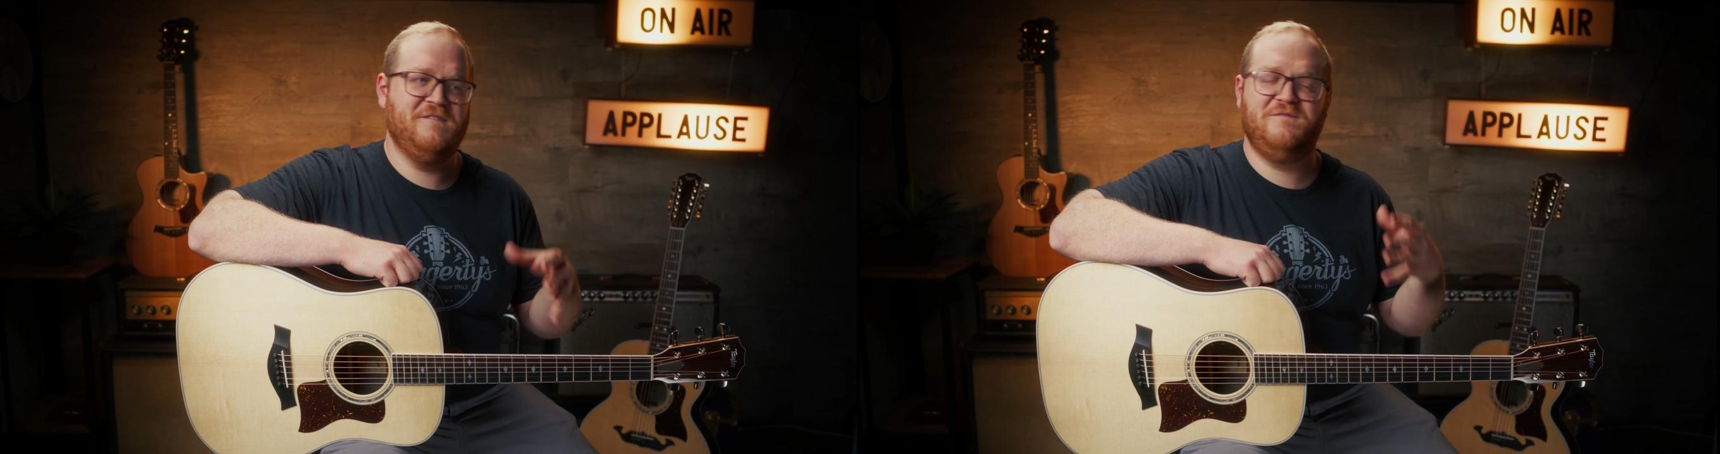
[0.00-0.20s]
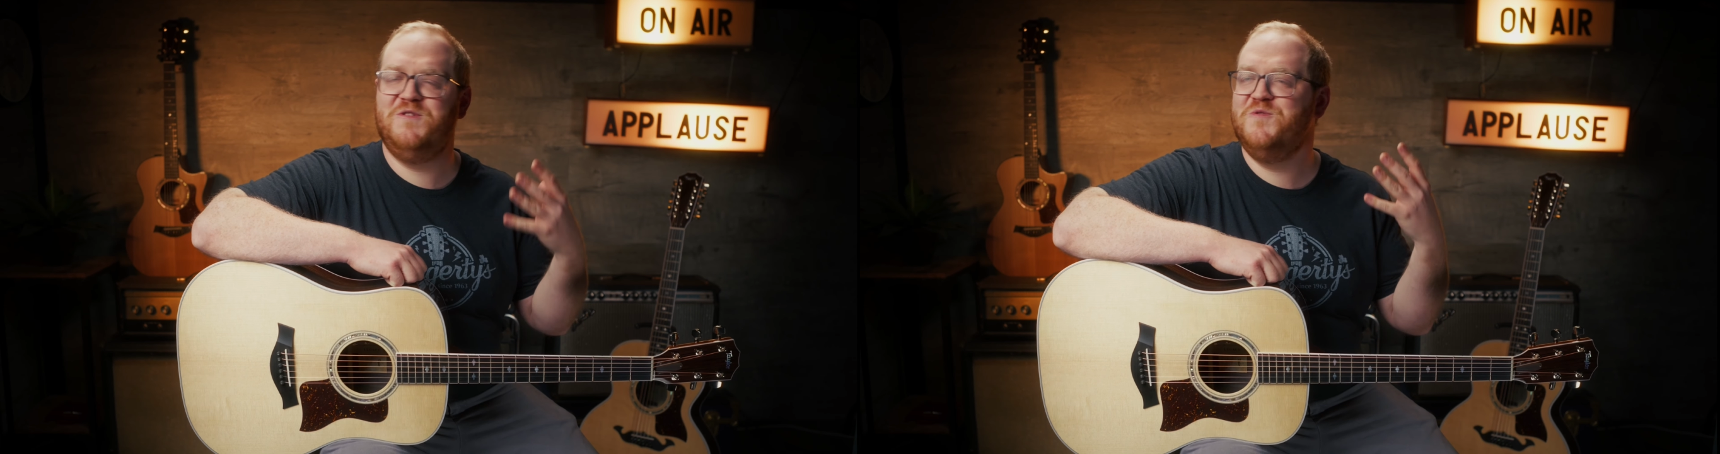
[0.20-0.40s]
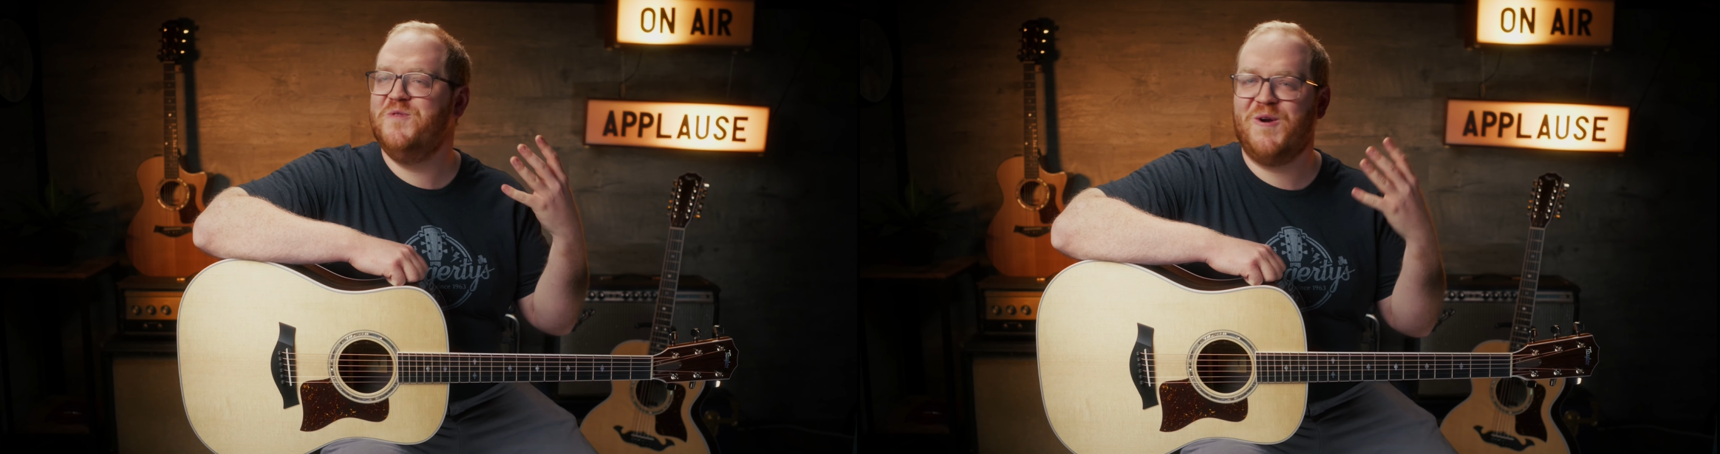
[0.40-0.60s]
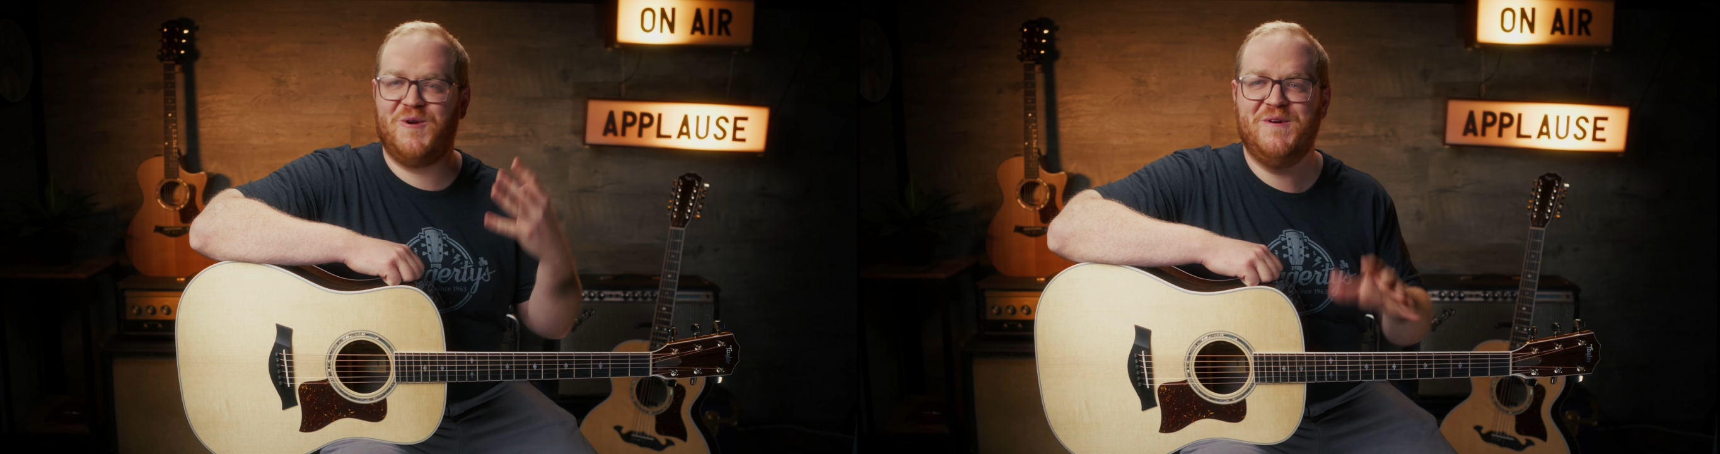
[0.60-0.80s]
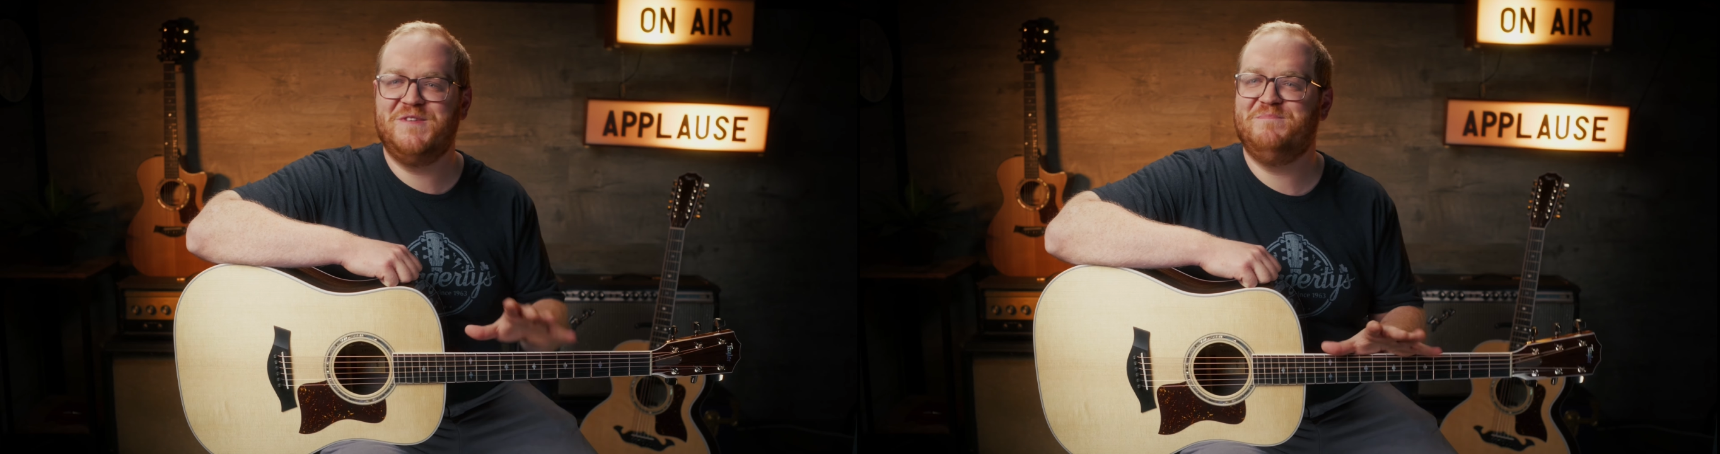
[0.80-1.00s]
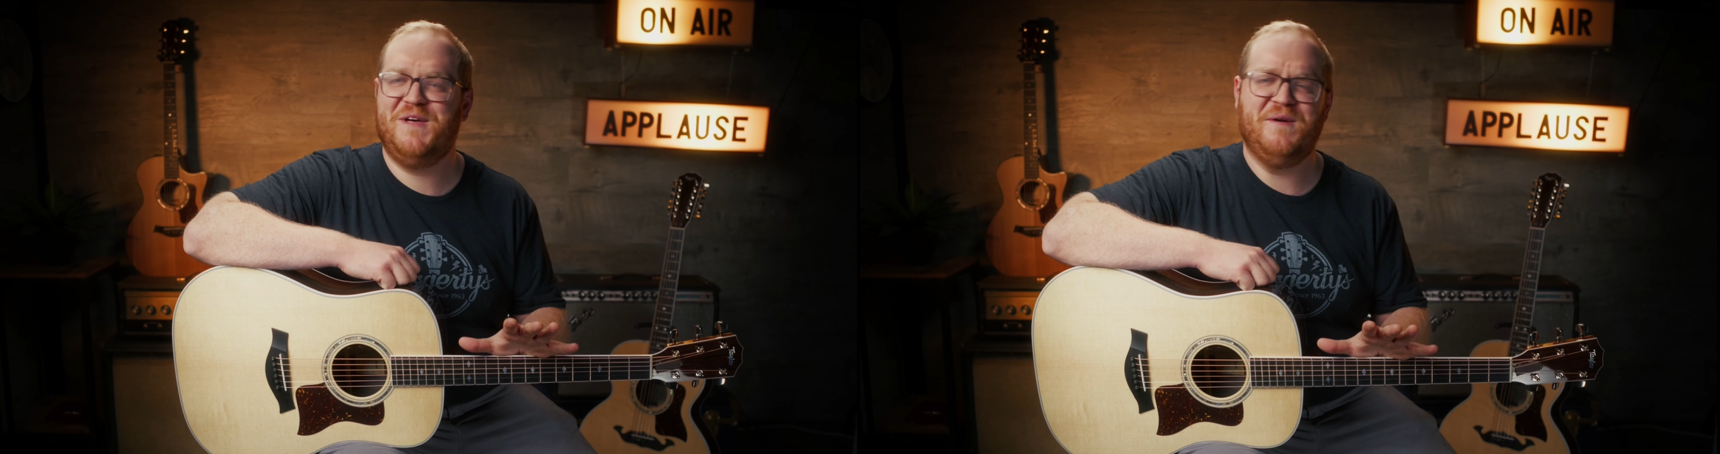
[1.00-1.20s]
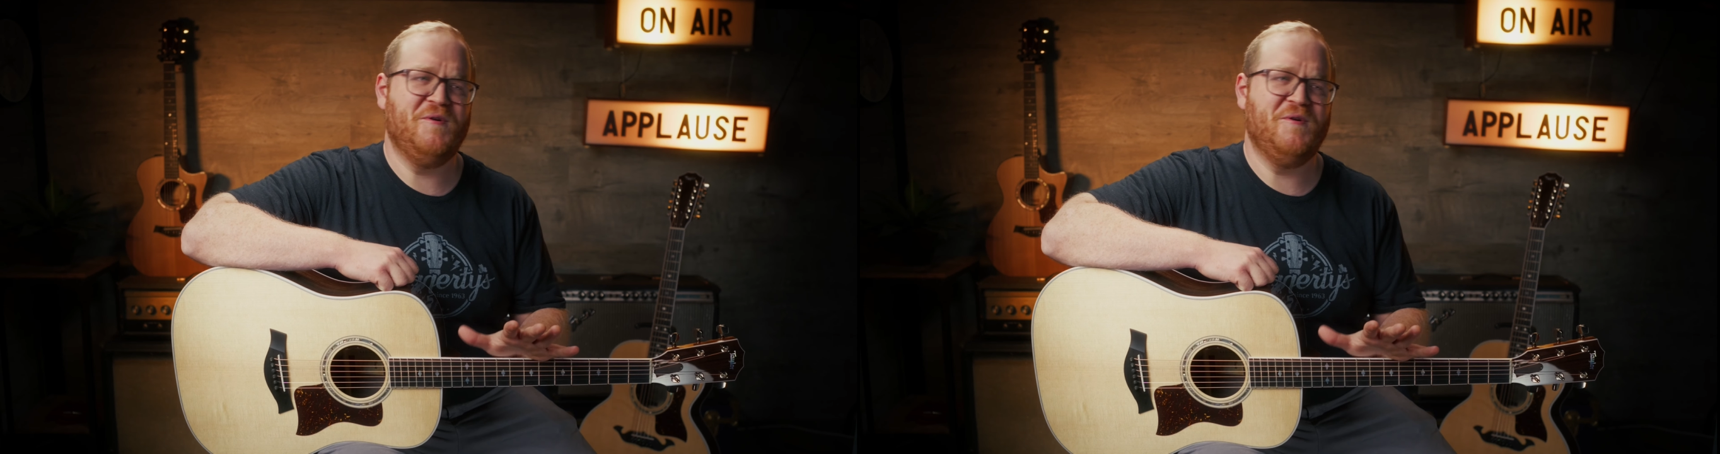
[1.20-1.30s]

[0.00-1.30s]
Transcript: If you are going to play